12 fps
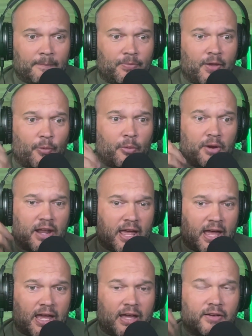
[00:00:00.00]
And we want to
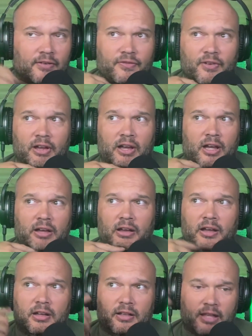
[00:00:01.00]
have
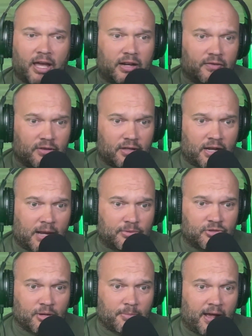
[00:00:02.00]
kind of an
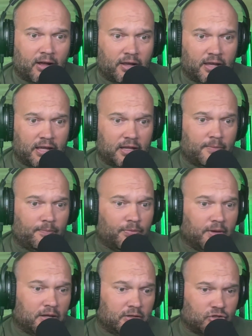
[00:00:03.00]
episode about him
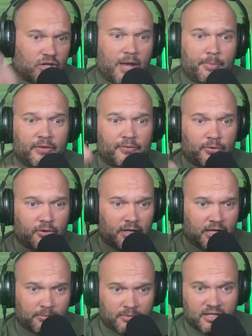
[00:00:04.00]
shopping for it,
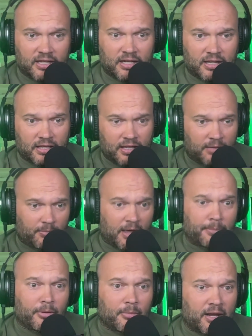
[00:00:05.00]
him getting it, him
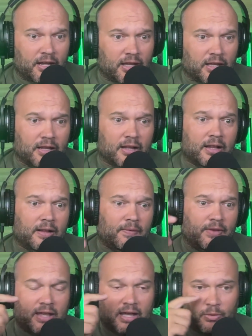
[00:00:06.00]
implementing it,
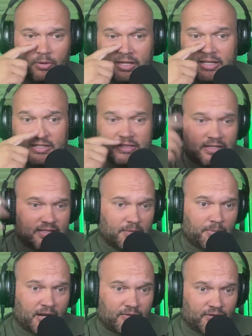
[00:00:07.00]
and kind of where he sees the
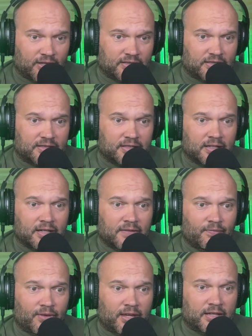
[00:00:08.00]
benefits
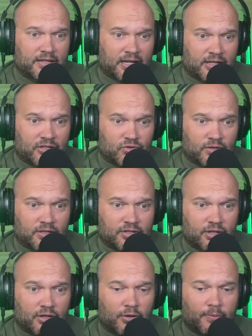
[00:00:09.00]
in dentistry.
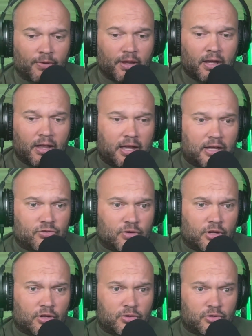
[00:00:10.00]
So, Andrew, I know
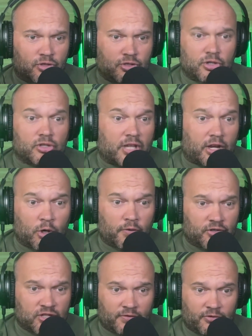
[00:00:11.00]
you just got
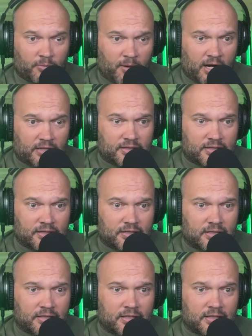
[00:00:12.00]
Overjet for your practices.